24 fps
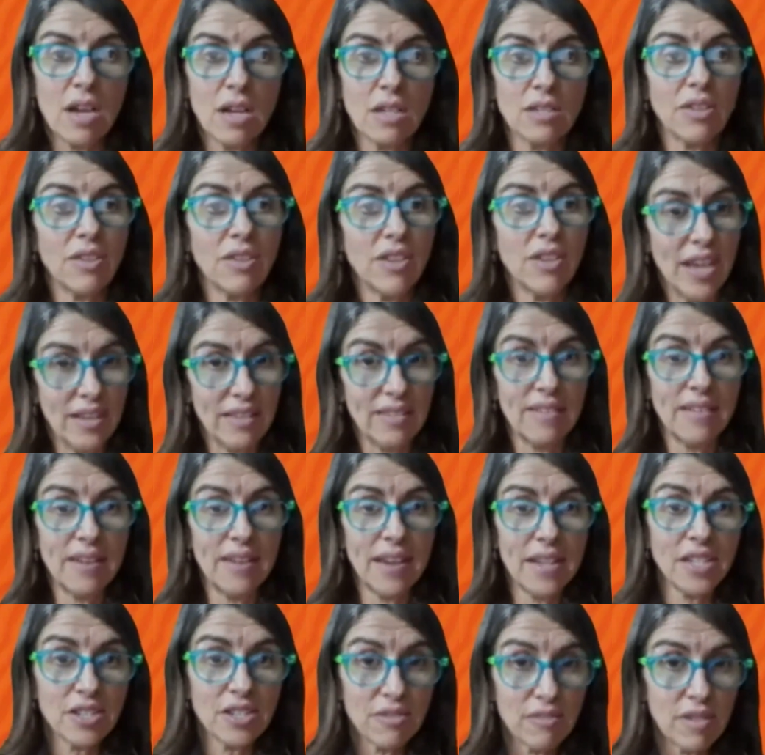So yes,
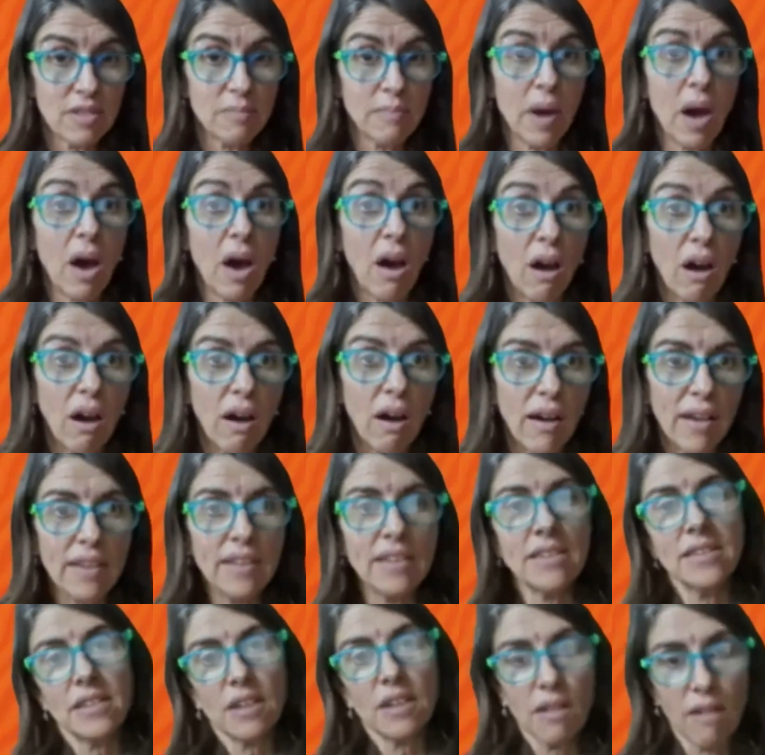nature is behind